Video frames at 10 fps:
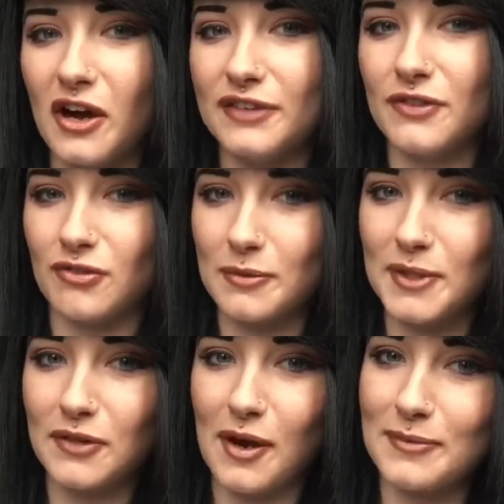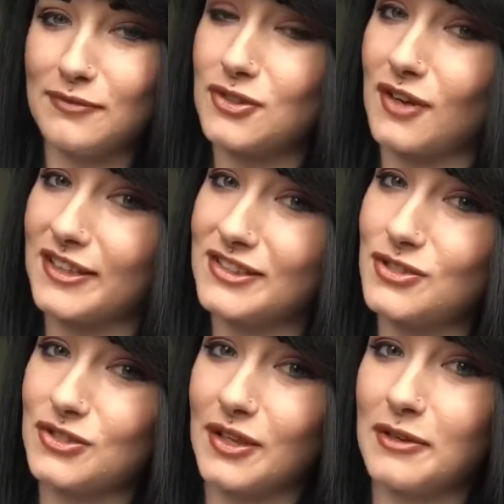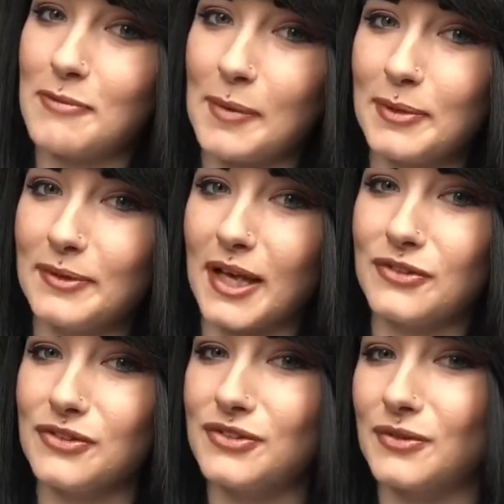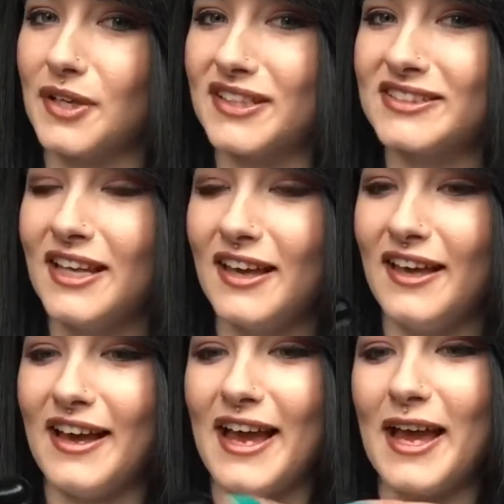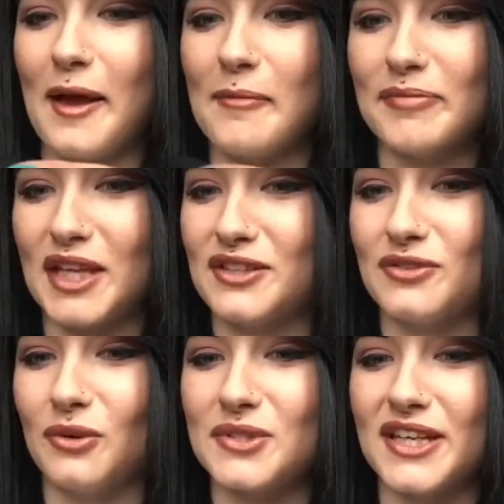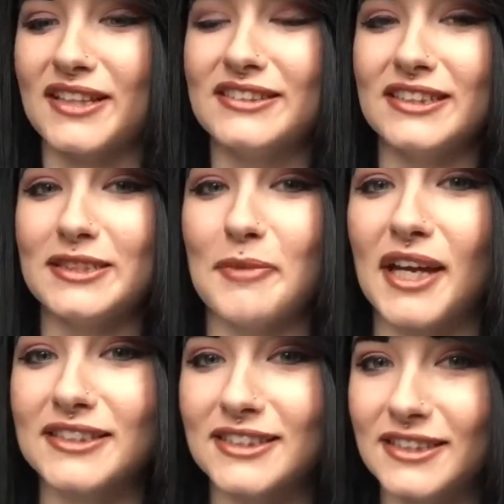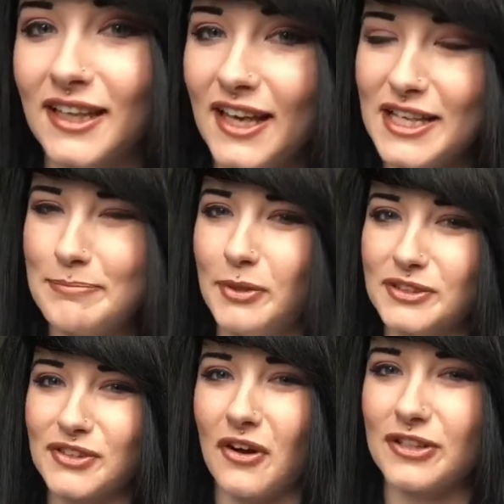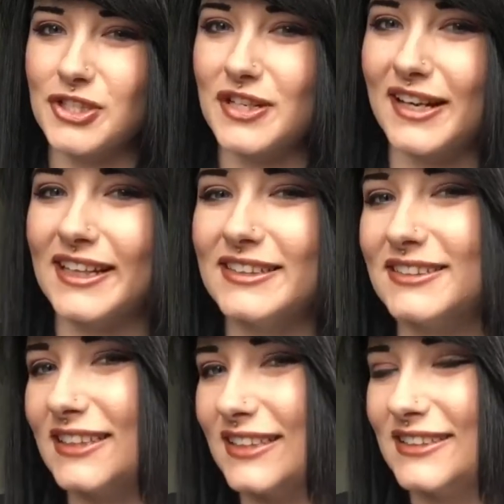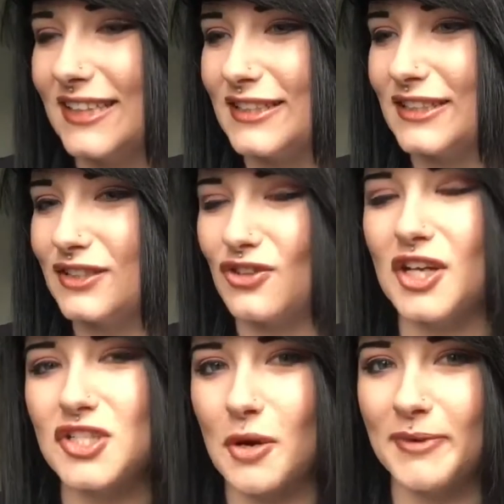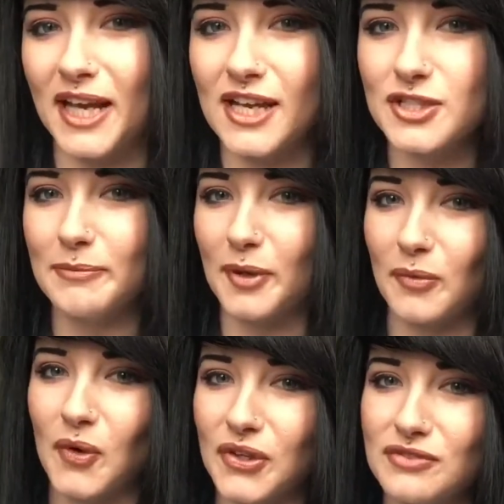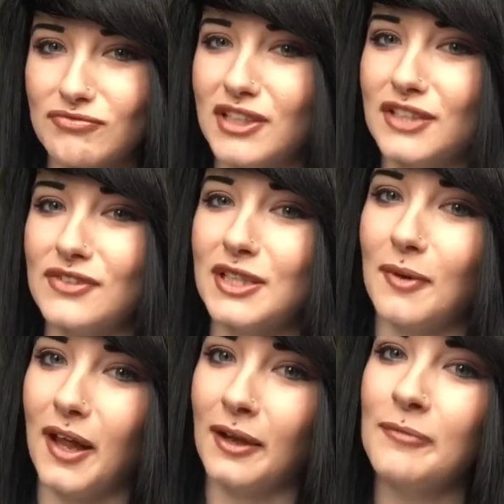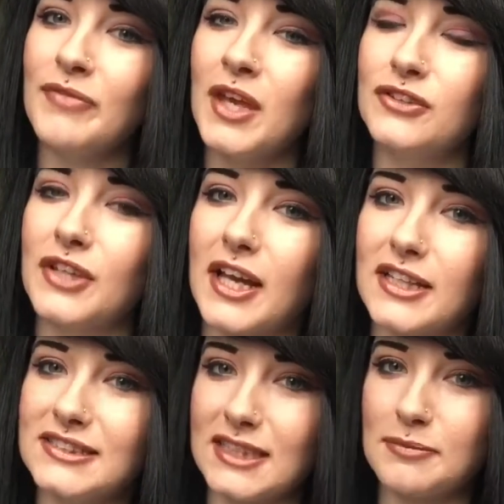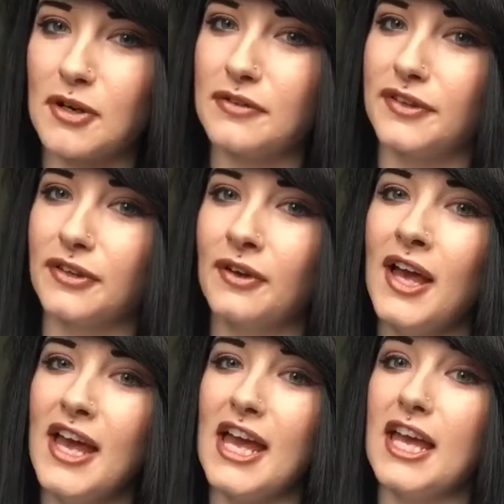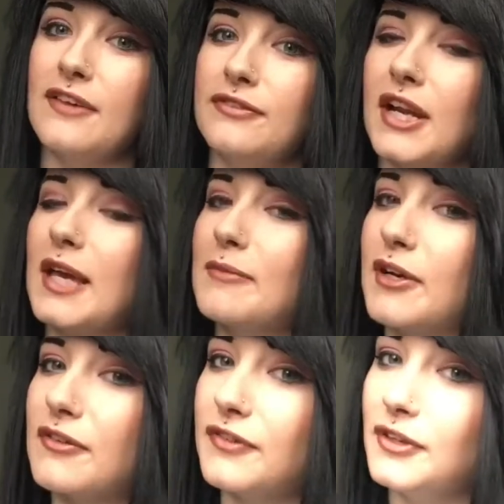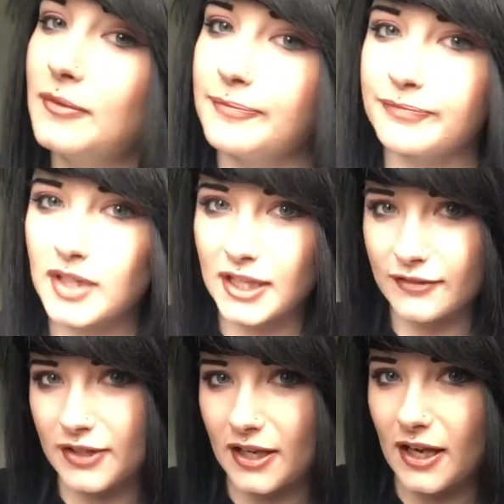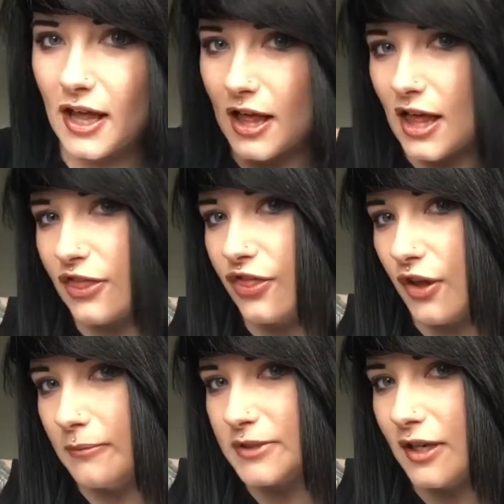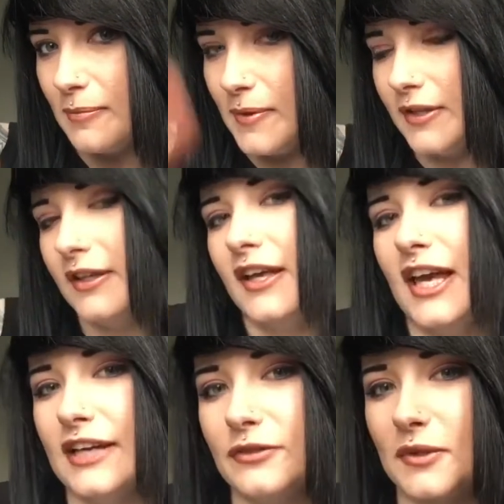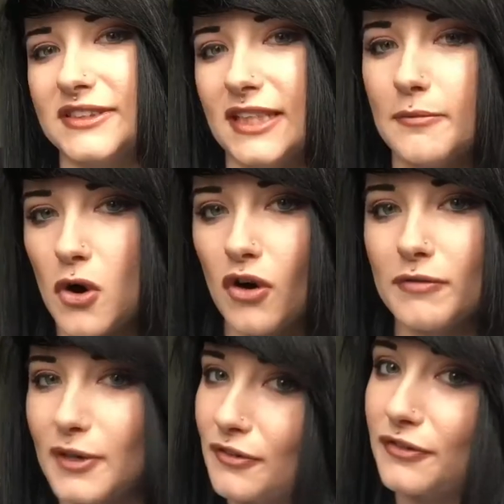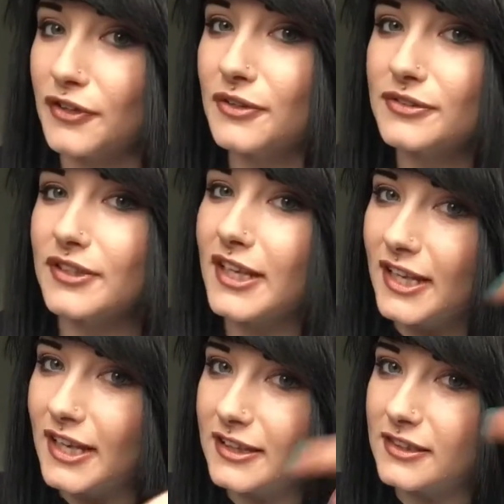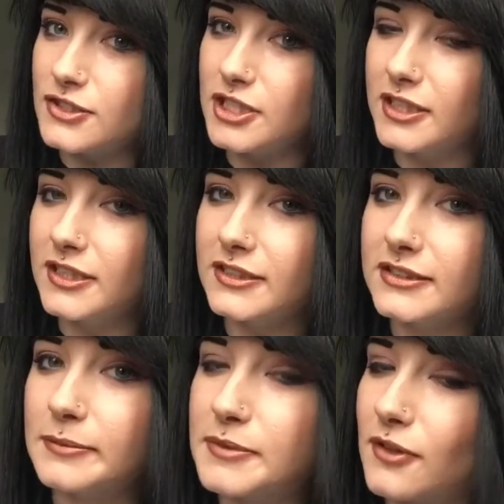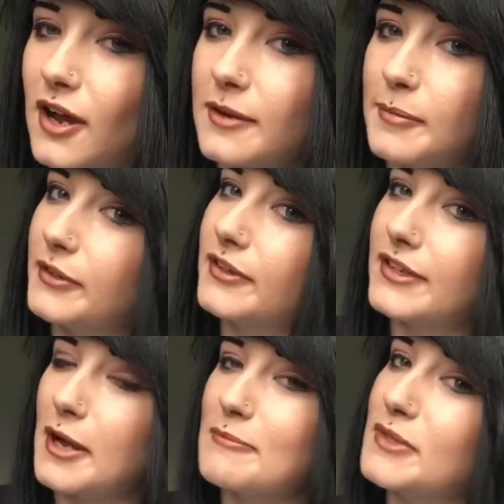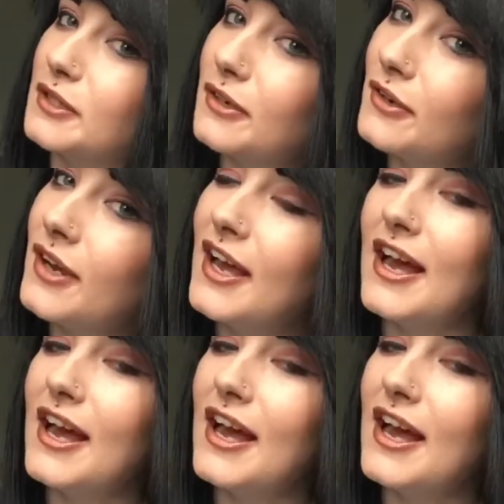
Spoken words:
Or even 3mg, even try this juice out, you might be able to get used to it. It's so tasty, it's amazing. Butterscotch and ice, it's a strange combination, but it works really well. So yeah guys, that's my review. If you like my review, give it a thumbs up. If you want to see more of my reviews, hit the cheeky little subscribe button down below.